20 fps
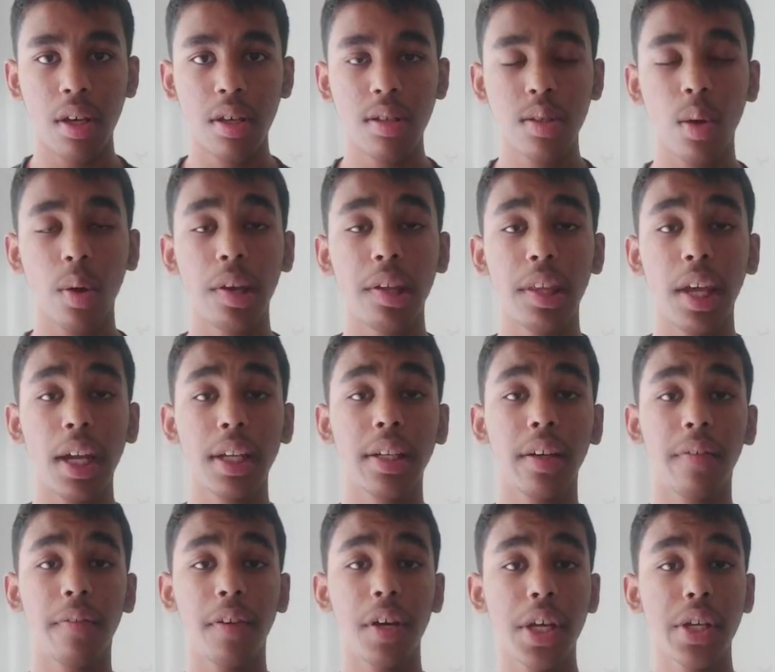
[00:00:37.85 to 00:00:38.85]
So in that
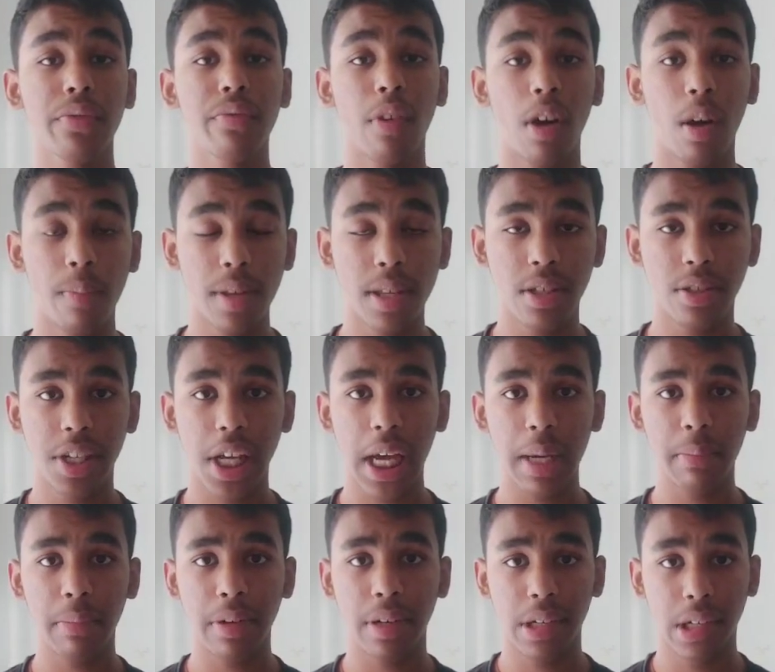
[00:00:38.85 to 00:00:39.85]
the first form is
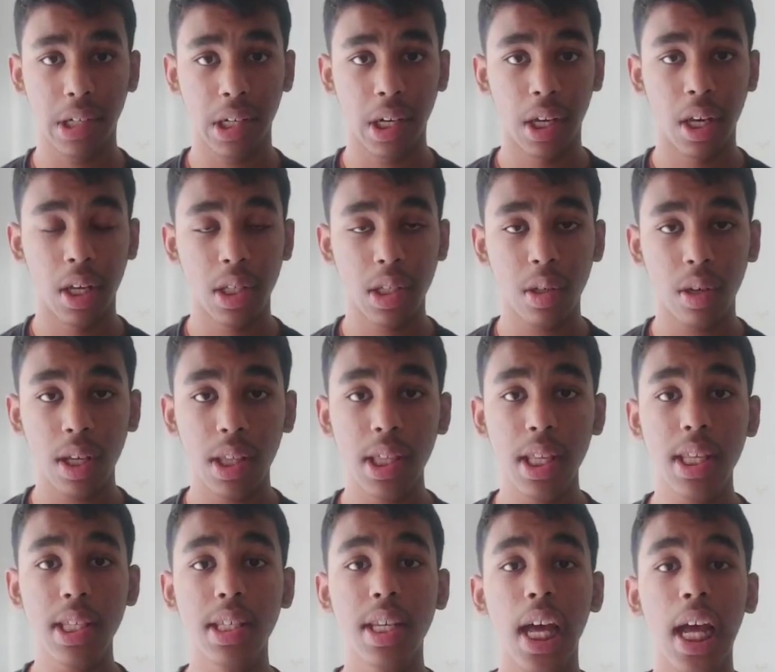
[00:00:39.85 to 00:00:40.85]
diamond. So in
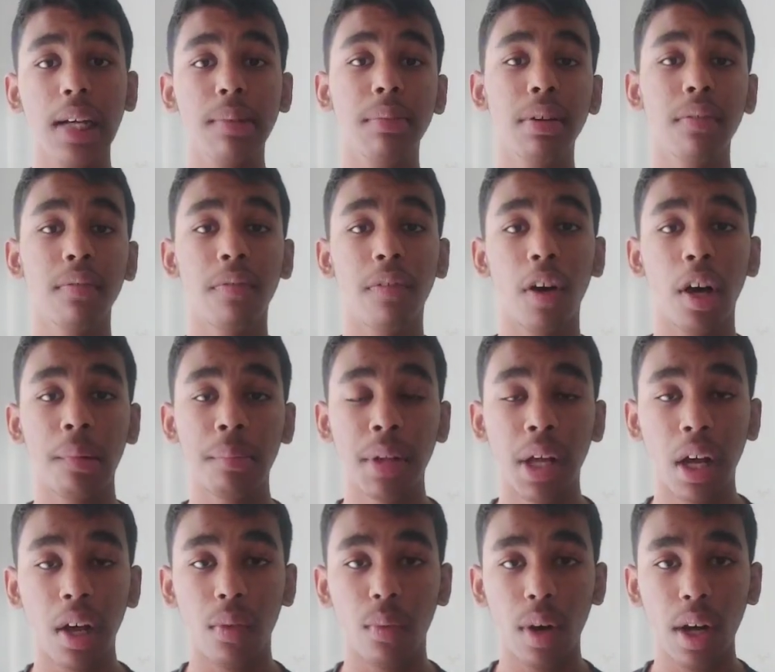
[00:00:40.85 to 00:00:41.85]
this diamond form,
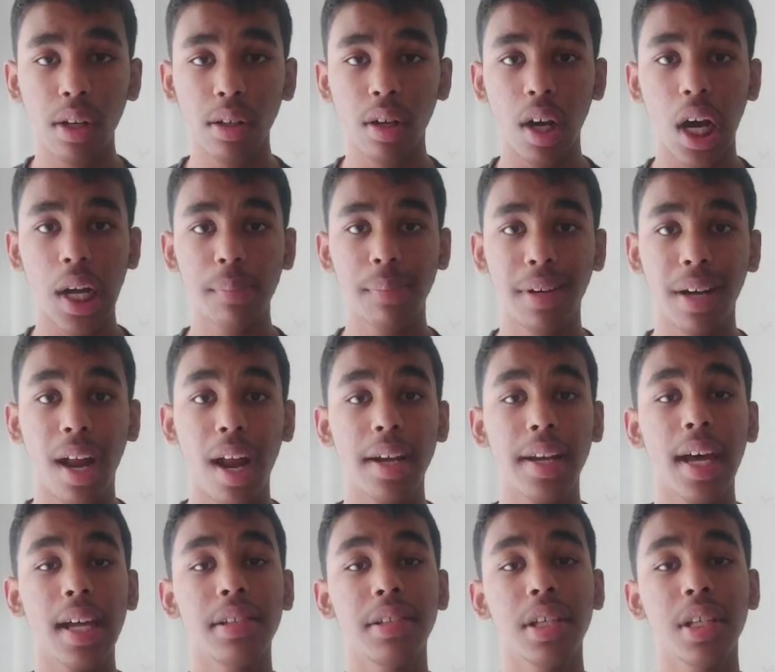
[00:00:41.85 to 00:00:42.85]
one carbon
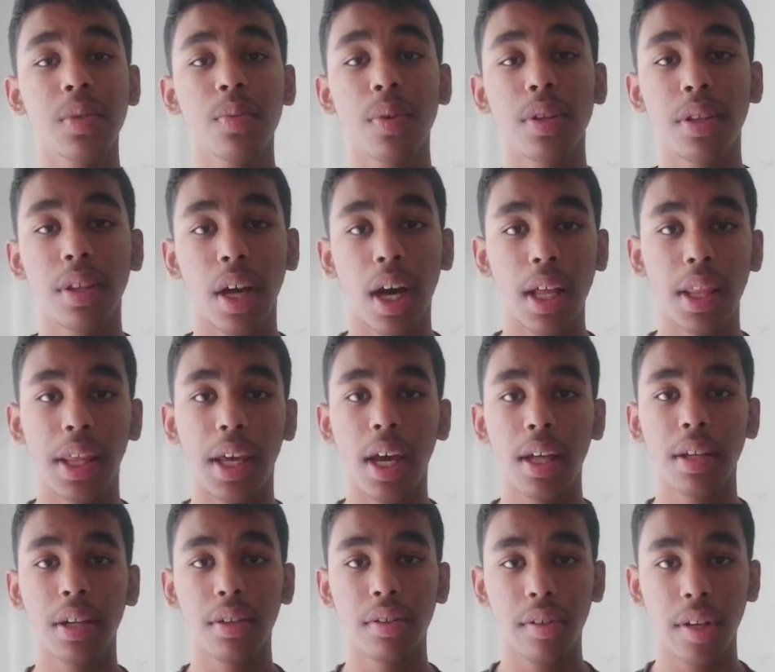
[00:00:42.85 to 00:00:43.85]
attaches with the
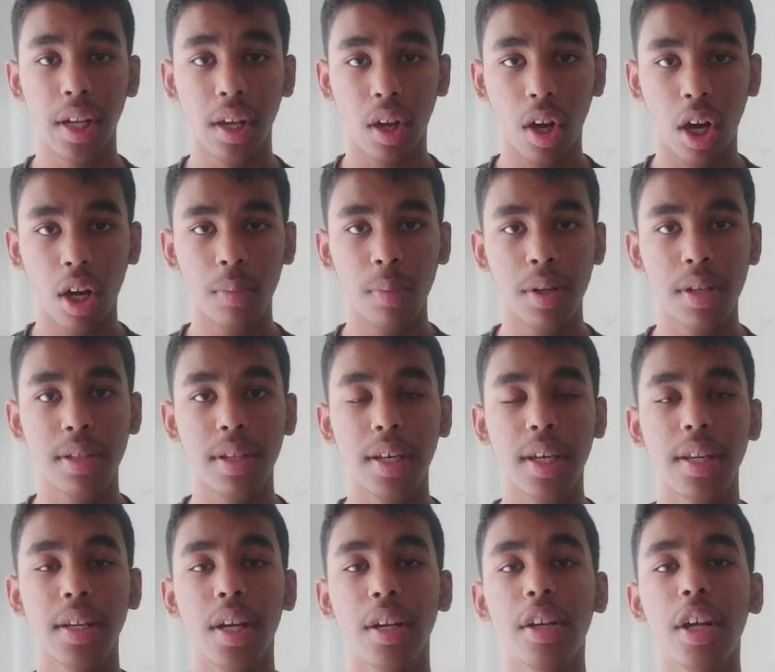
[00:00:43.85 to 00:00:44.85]
other 3 carbons
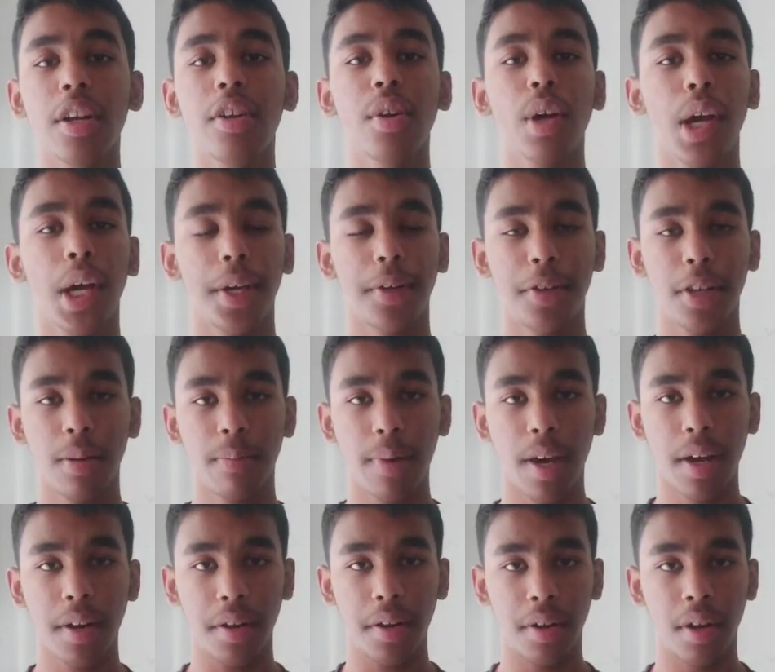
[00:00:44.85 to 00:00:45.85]
in a tetrahedral
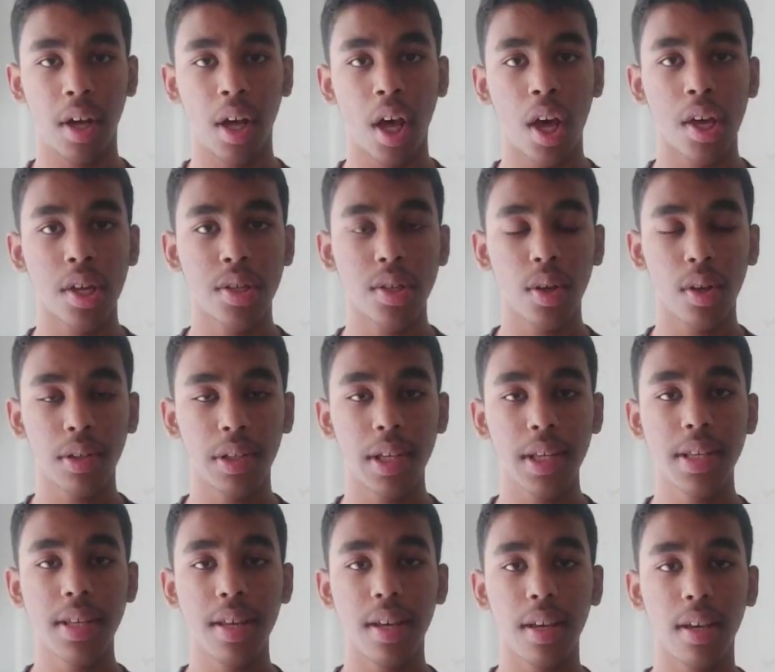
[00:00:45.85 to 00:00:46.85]
manner. So
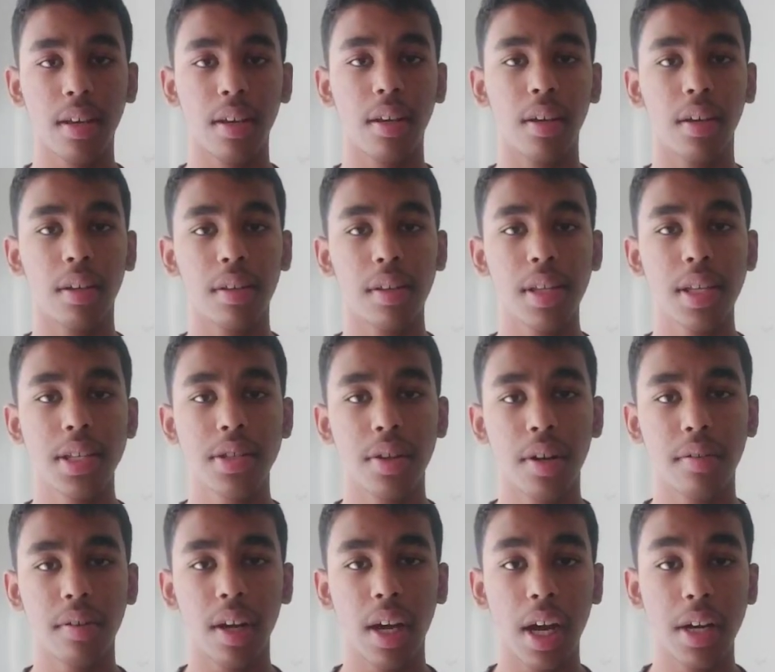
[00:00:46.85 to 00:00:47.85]
this
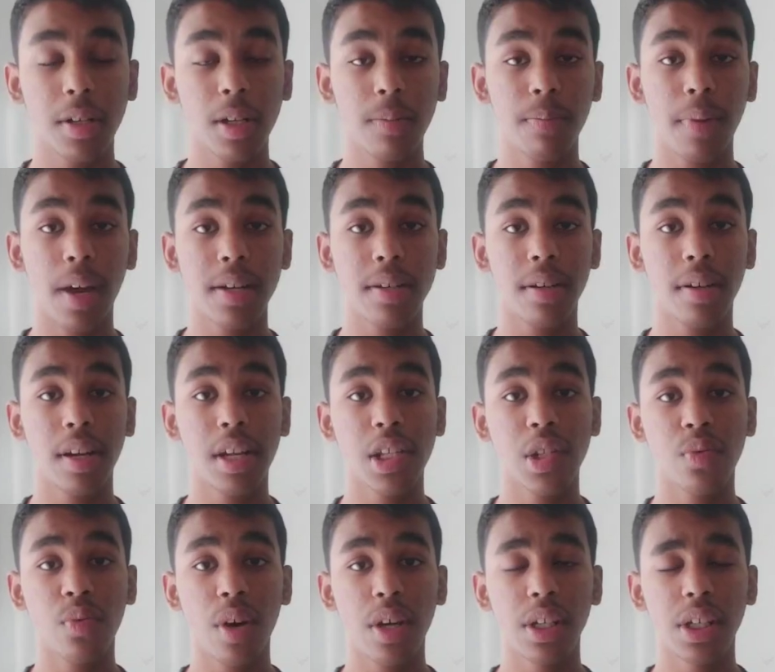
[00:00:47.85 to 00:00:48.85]
tetrahedral manner
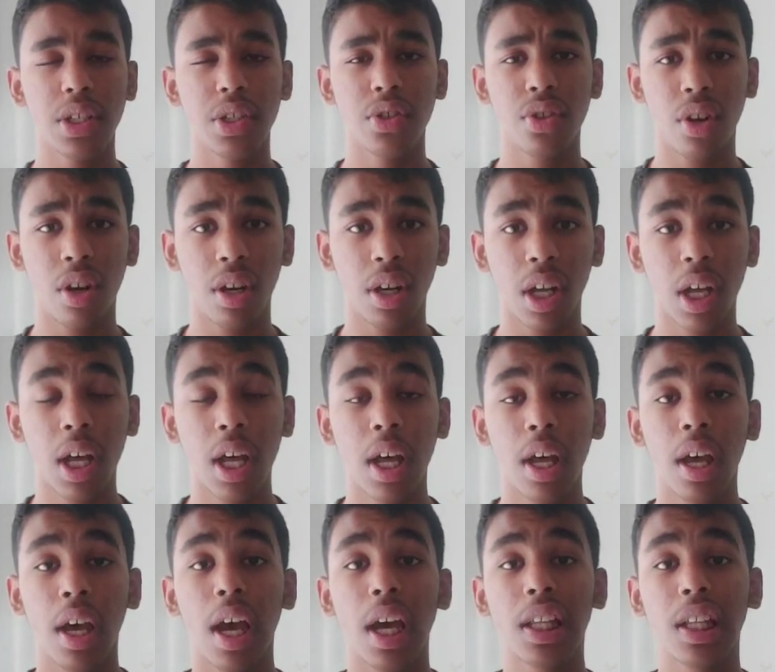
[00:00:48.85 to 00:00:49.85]
is very strong
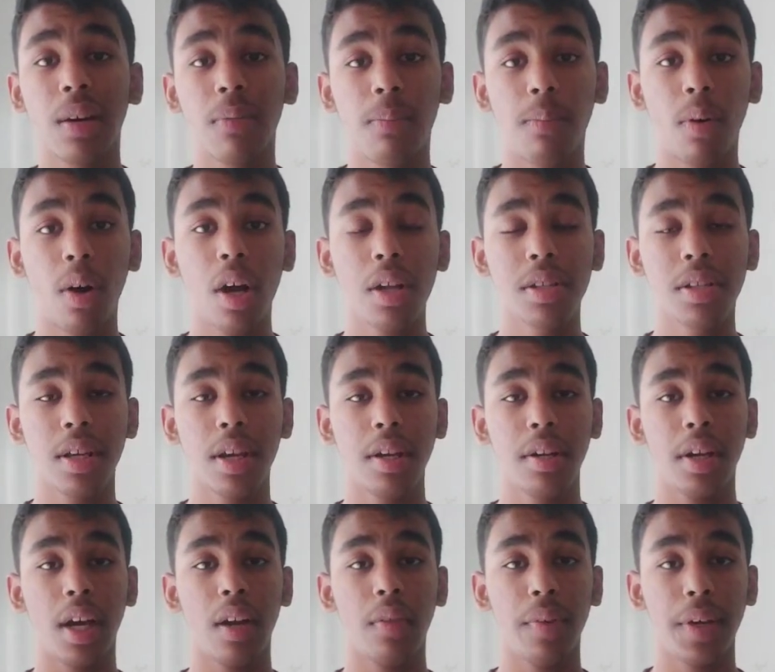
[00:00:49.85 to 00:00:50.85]
and the bonds in
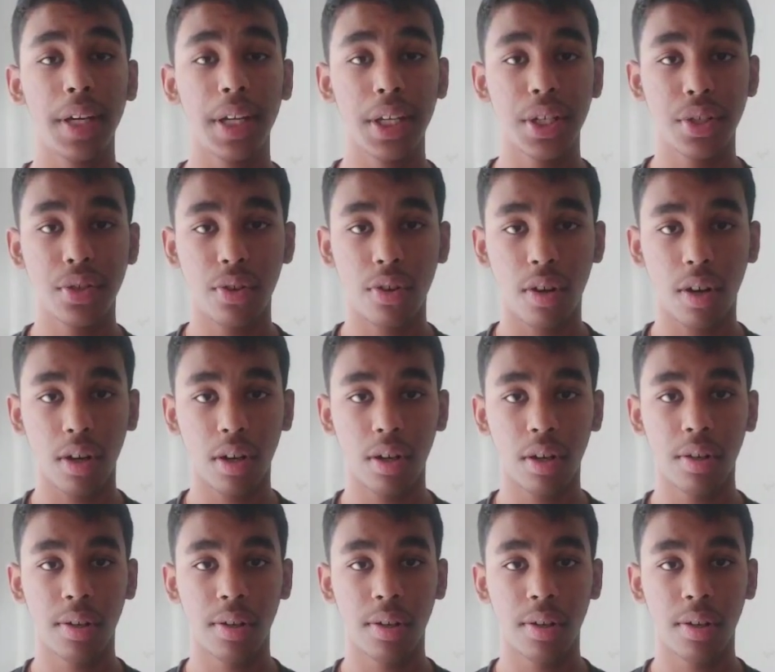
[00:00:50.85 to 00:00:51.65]
it are very strong.